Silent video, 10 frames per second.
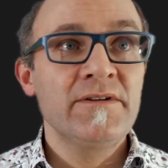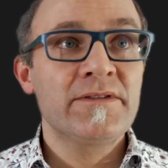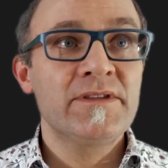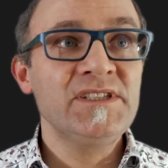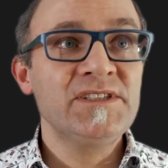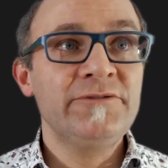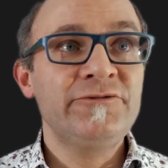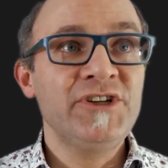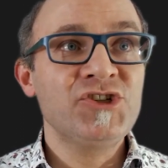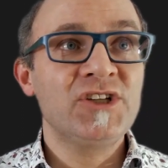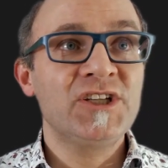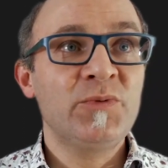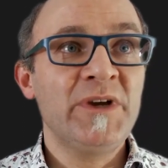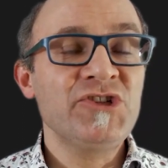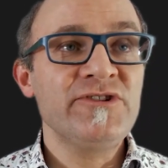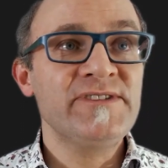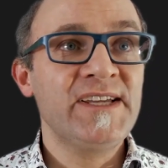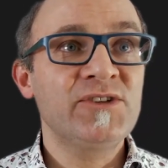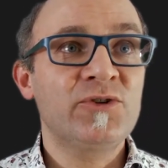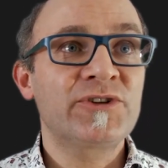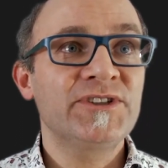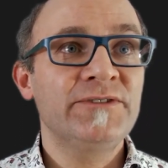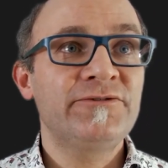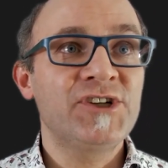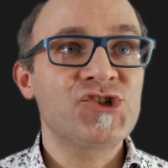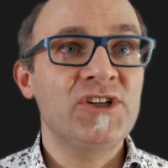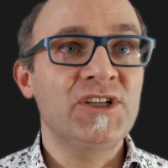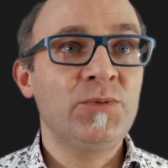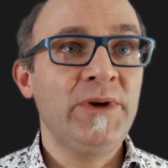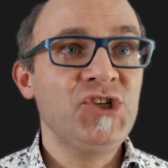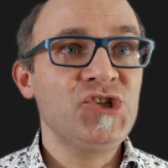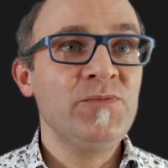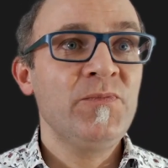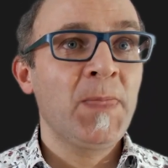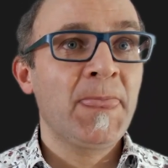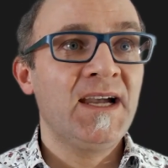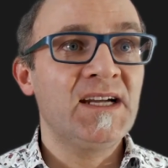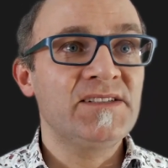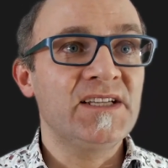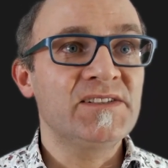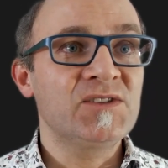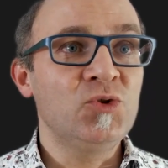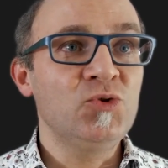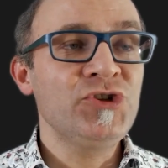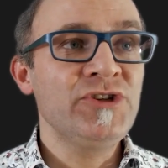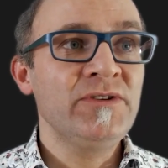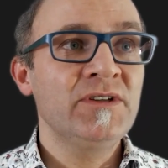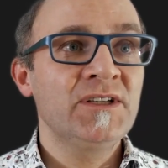This differential equation, second order differential equation, has a solution.